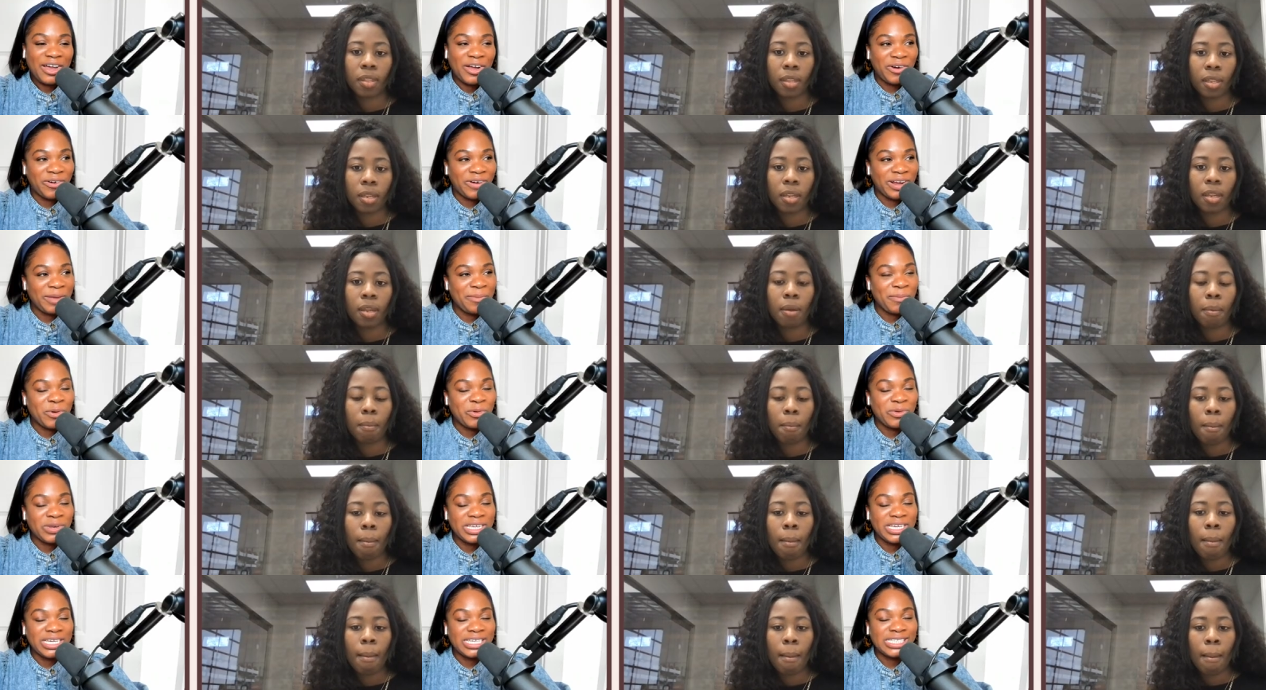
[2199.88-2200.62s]
Speaker 1: all right
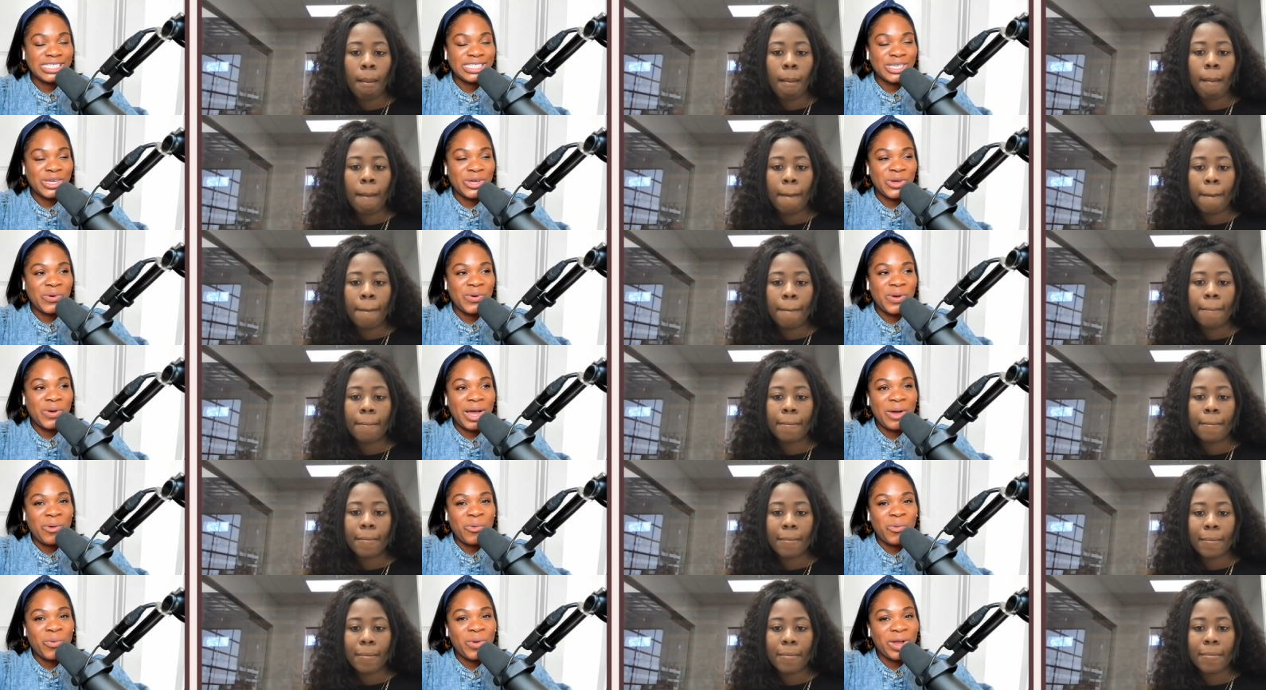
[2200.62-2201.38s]
monique
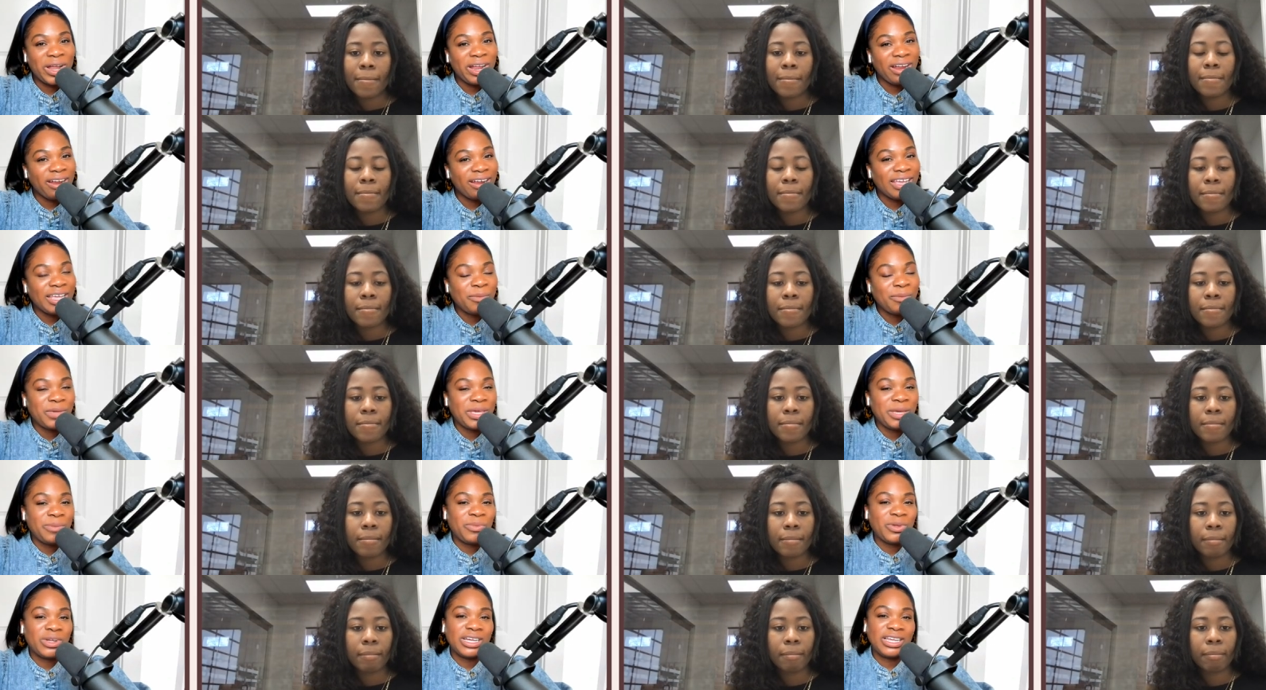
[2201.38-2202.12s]
so where can
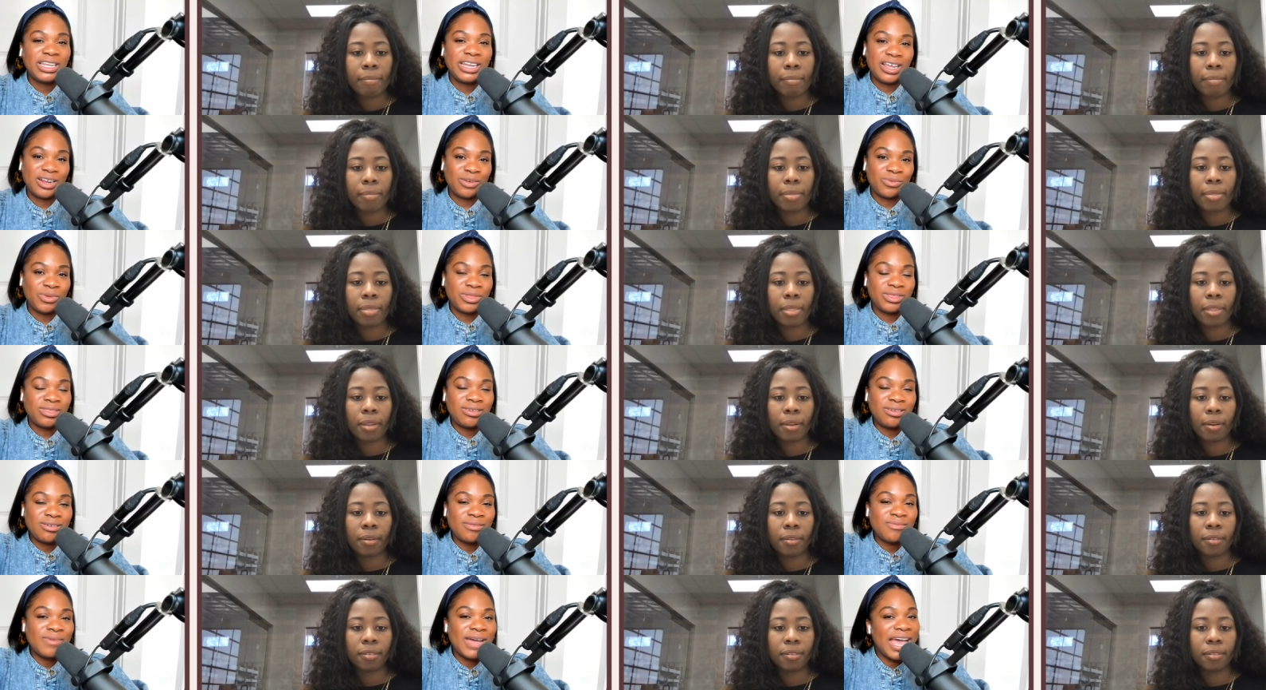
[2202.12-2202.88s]
people connect
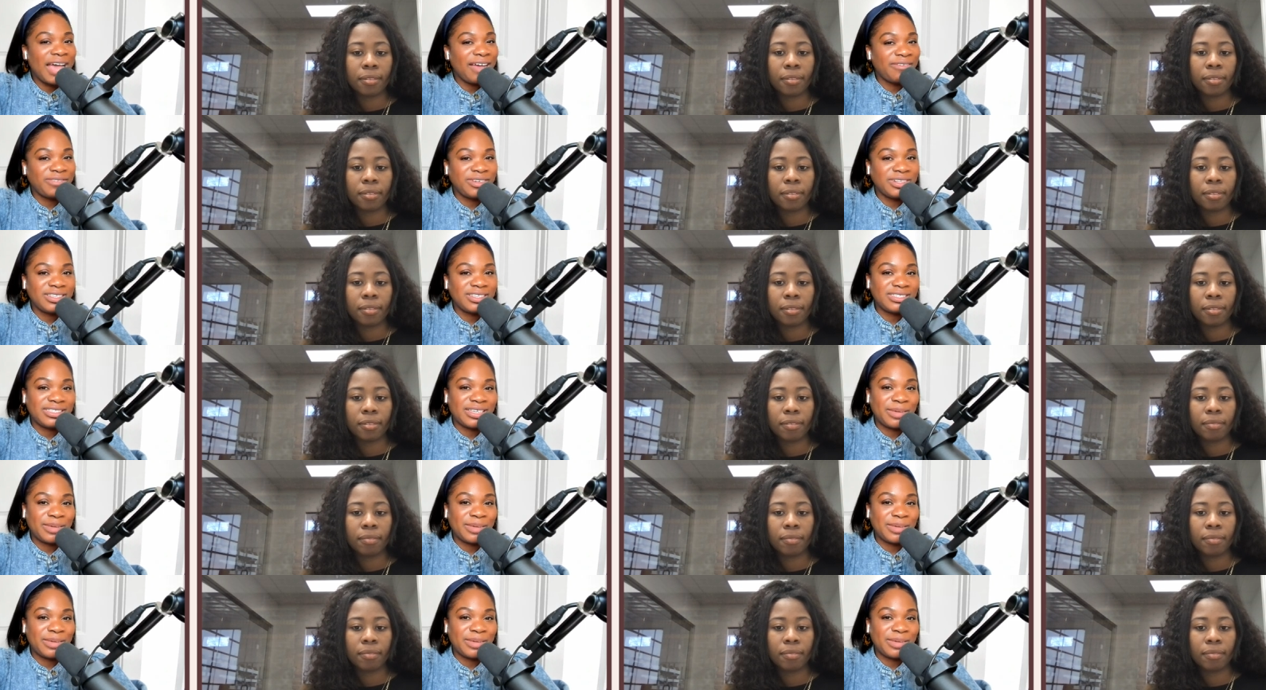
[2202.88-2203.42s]
with you after this